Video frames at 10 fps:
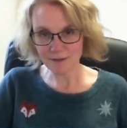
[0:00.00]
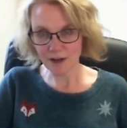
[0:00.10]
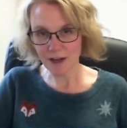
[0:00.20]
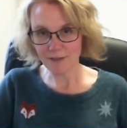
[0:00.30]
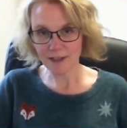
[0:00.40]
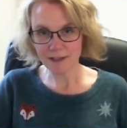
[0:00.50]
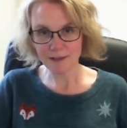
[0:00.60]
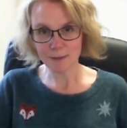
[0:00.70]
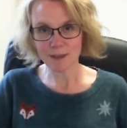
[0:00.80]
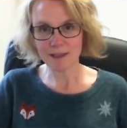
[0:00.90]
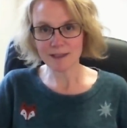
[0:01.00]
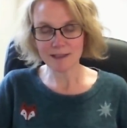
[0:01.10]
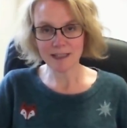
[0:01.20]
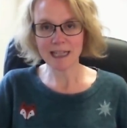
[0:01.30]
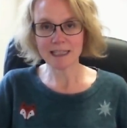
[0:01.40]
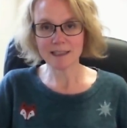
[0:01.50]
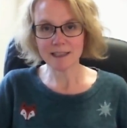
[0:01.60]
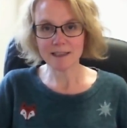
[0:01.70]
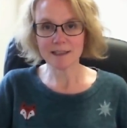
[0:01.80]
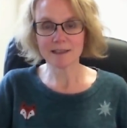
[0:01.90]
5 ends with
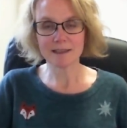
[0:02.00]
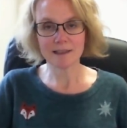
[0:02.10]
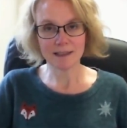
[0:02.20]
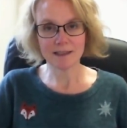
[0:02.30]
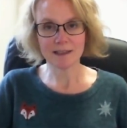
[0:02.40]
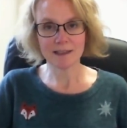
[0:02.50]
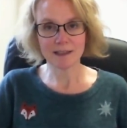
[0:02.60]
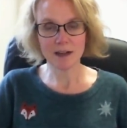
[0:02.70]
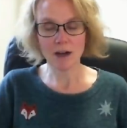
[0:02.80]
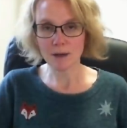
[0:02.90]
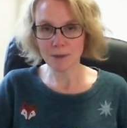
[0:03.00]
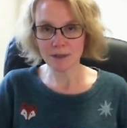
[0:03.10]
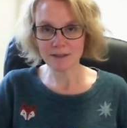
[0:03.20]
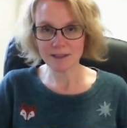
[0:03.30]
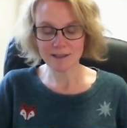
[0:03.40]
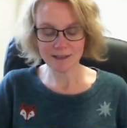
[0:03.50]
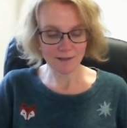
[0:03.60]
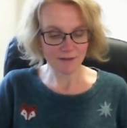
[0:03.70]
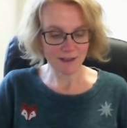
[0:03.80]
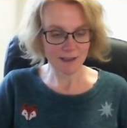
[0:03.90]
Atlantis in the harbor at
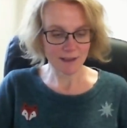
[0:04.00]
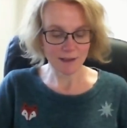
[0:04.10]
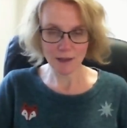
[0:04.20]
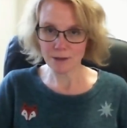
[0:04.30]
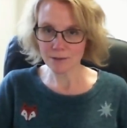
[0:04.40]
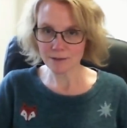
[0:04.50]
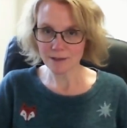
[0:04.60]
San Francisco.